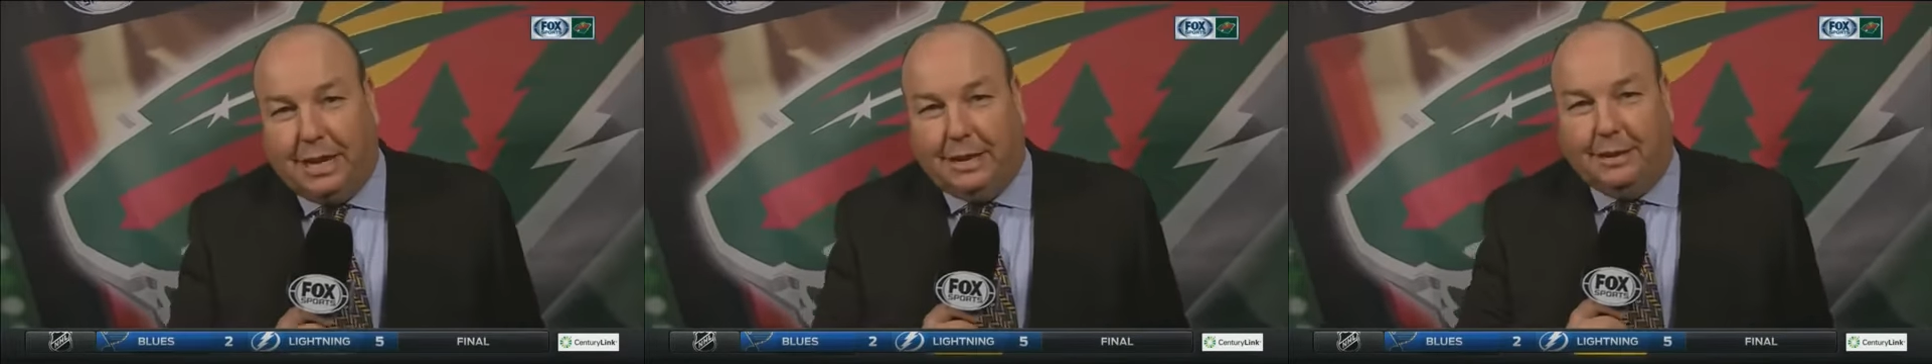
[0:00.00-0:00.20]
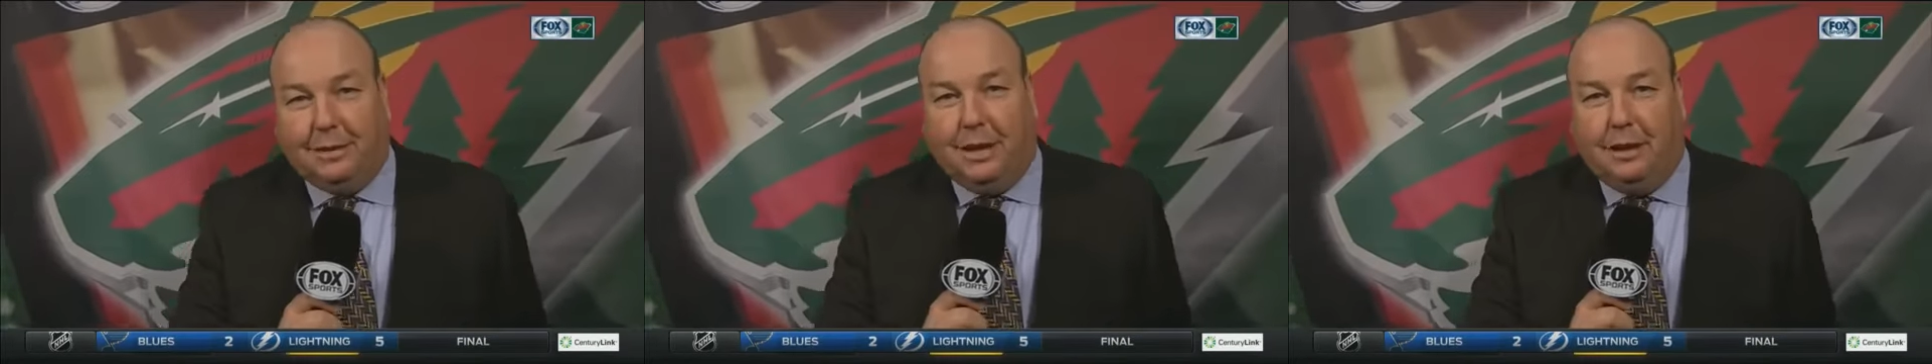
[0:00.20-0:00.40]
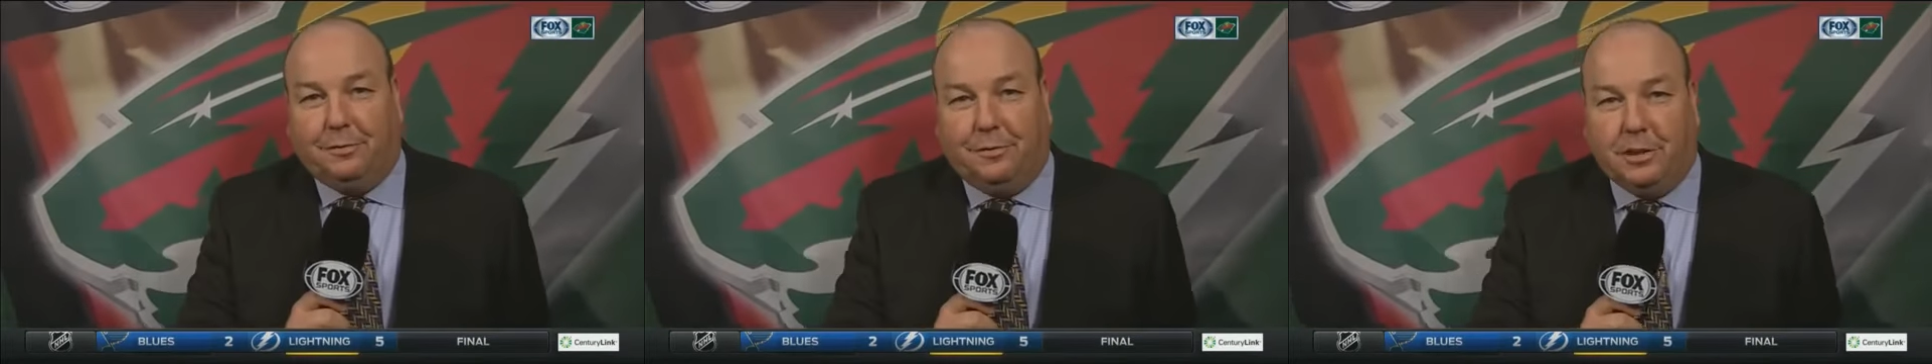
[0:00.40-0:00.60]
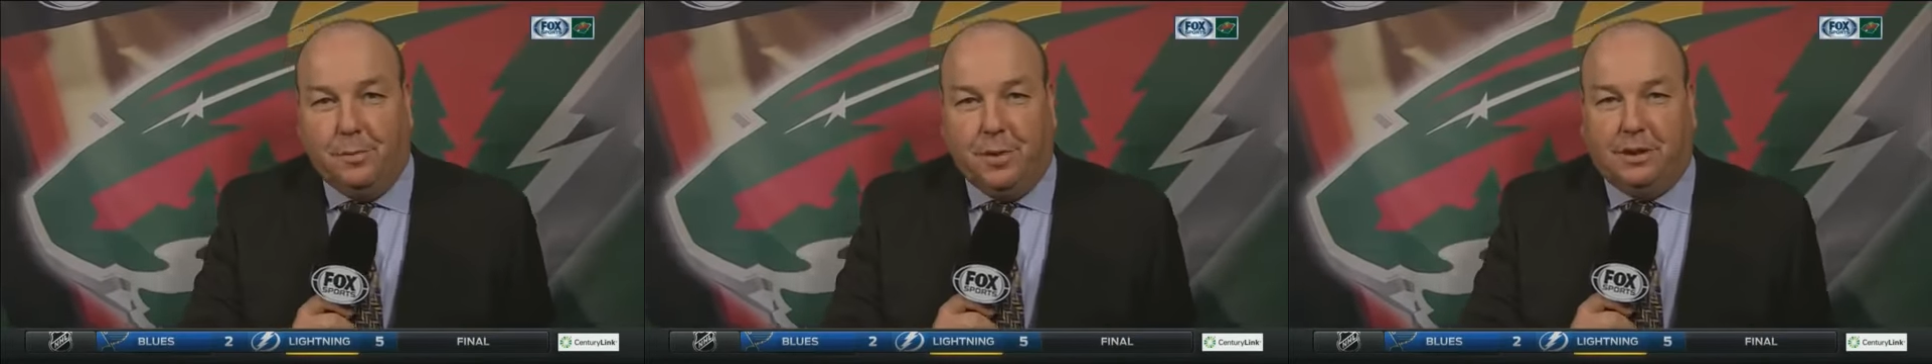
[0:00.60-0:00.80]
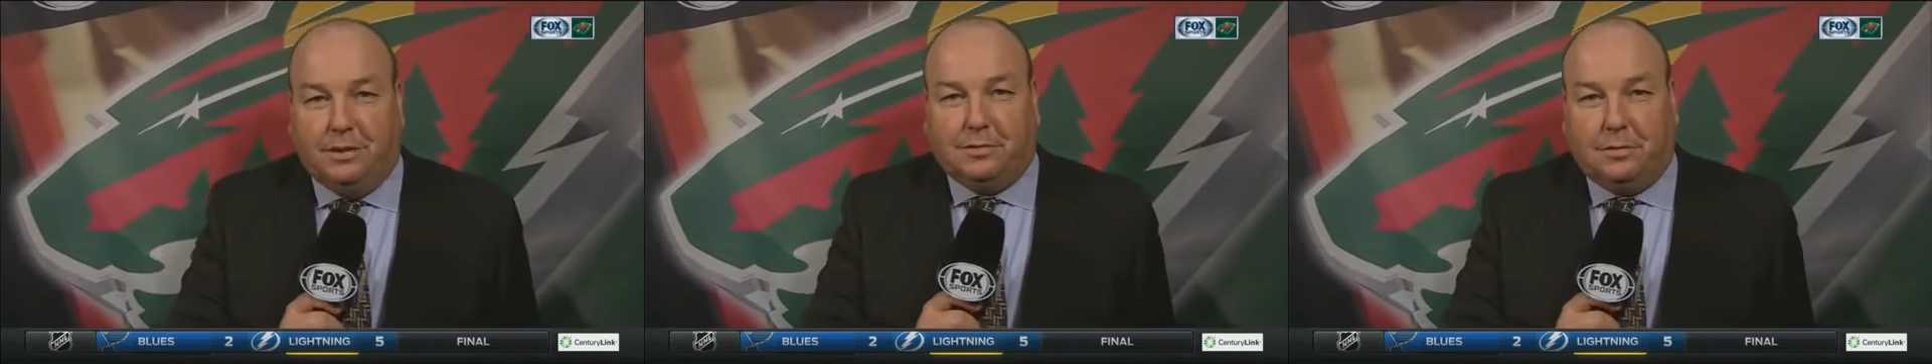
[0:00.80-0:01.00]
to get it done for the
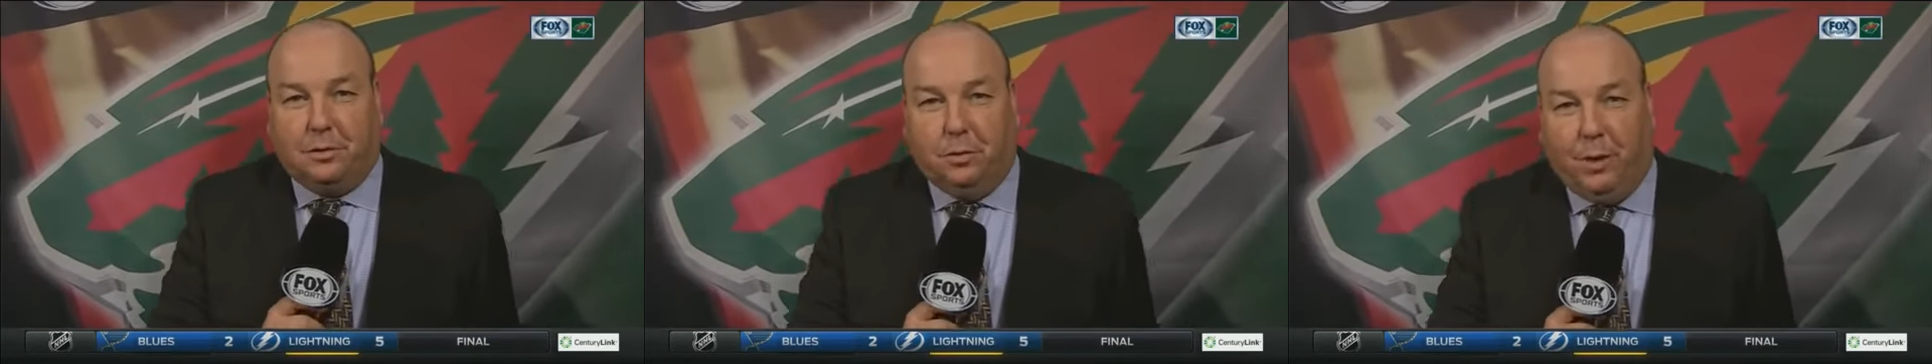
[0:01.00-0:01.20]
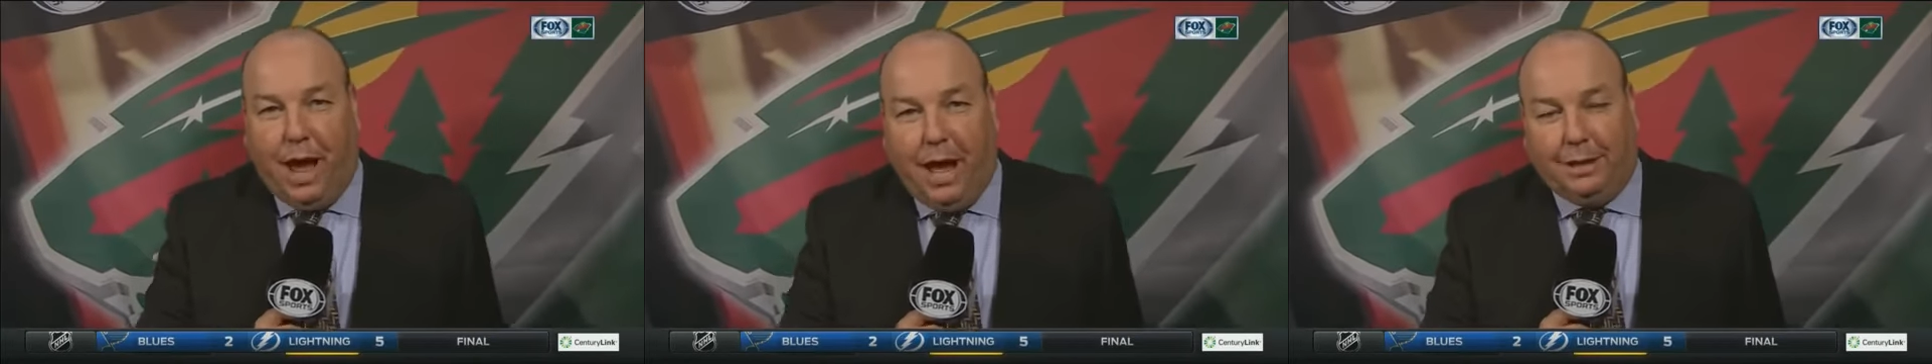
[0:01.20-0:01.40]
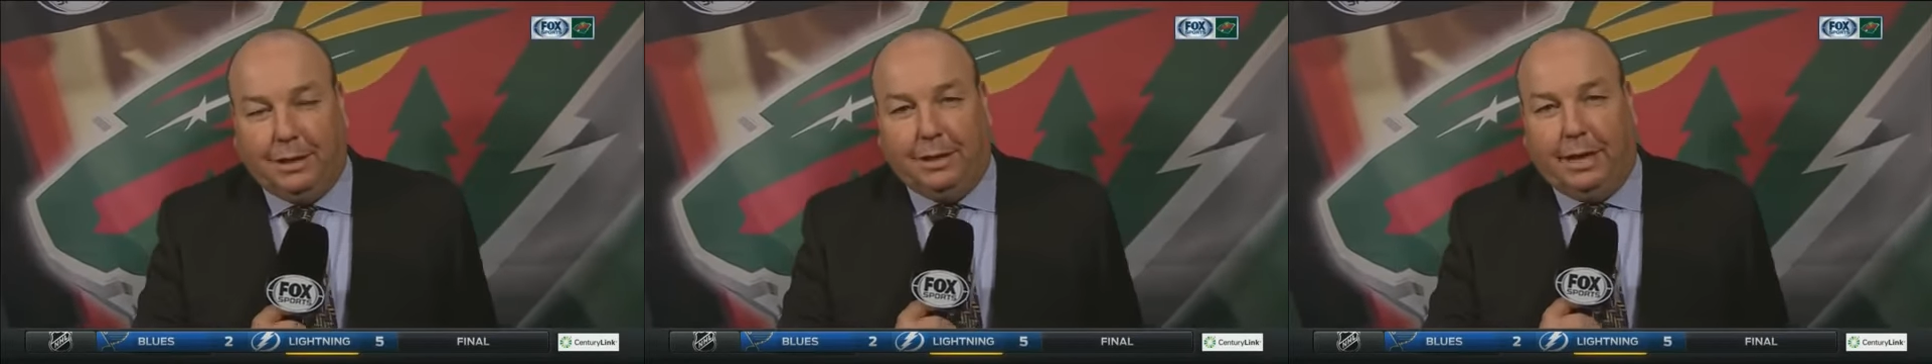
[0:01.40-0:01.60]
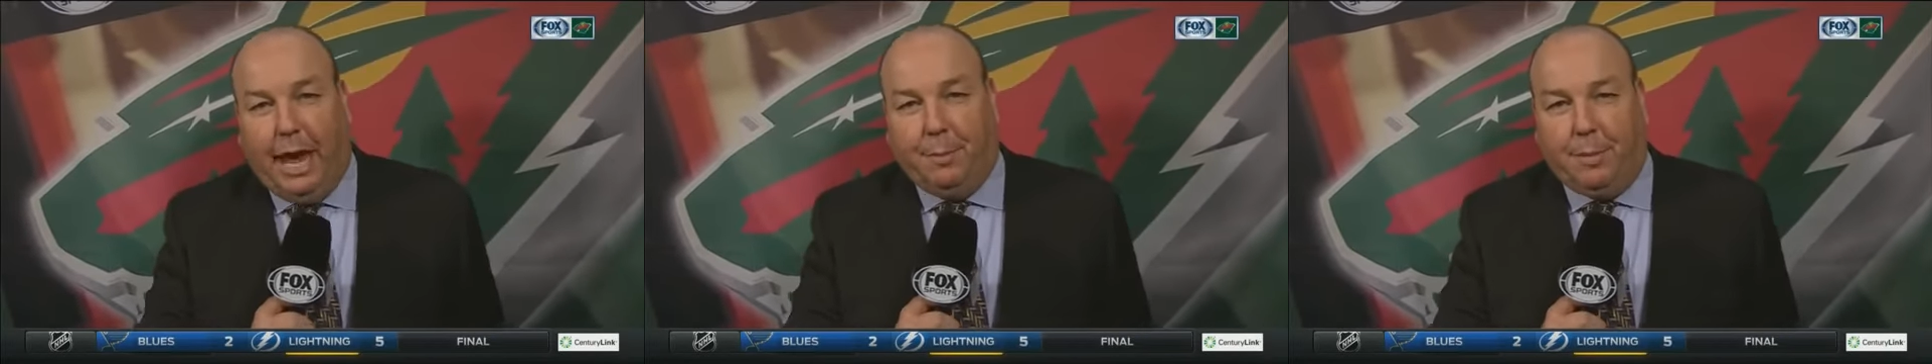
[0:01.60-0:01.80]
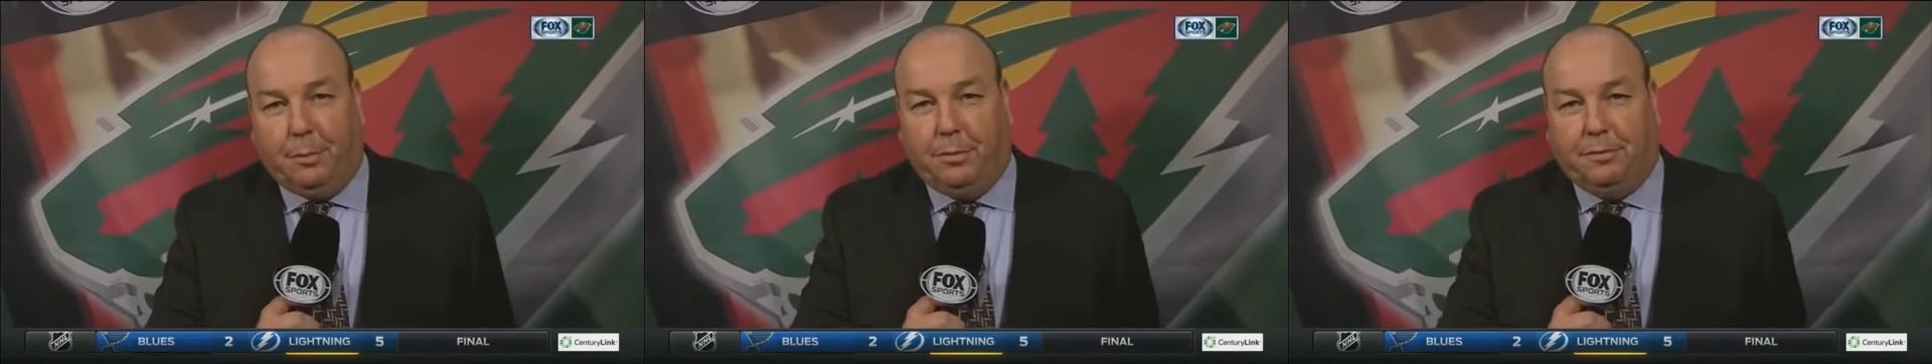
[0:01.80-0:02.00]
Minnesota Wild in game
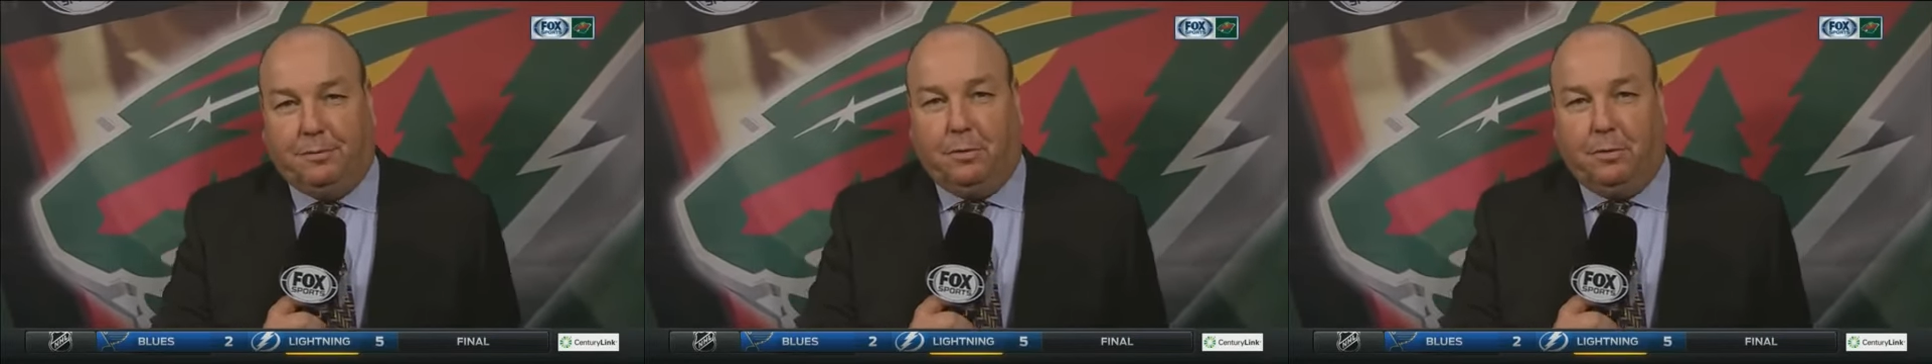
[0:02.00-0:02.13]
number